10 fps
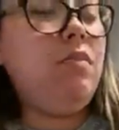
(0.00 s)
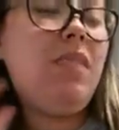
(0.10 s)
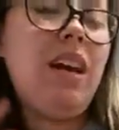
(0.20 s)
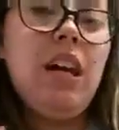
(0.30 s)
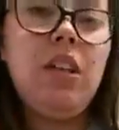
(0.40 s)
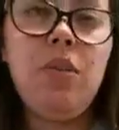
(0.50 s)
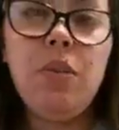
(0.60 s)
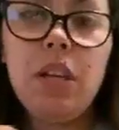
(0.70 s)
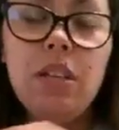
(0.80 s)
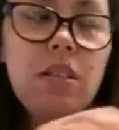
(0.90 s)
I
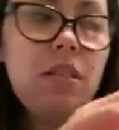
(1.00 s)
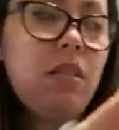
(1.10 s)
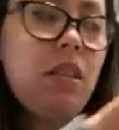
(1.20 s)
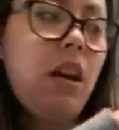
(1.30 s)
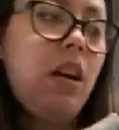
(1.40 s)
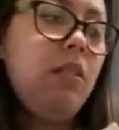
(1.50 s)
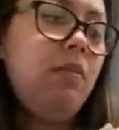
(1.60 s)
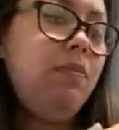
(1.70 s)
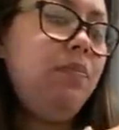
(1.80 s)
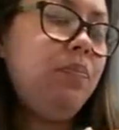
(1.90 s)
noticed that
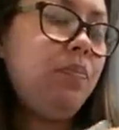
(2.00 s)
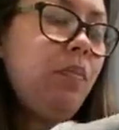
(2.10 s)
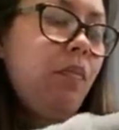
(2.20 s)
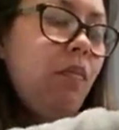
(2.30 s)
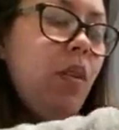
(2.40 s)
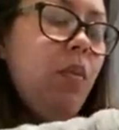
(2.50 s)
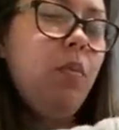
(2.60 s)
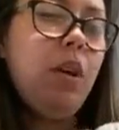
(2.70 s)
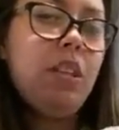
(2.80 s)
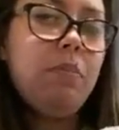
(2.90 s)

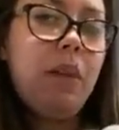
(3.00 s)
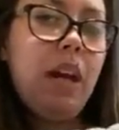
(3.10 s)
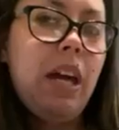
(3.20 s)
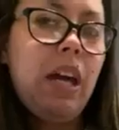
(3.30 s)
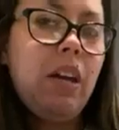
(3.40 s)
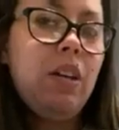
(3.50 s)
with my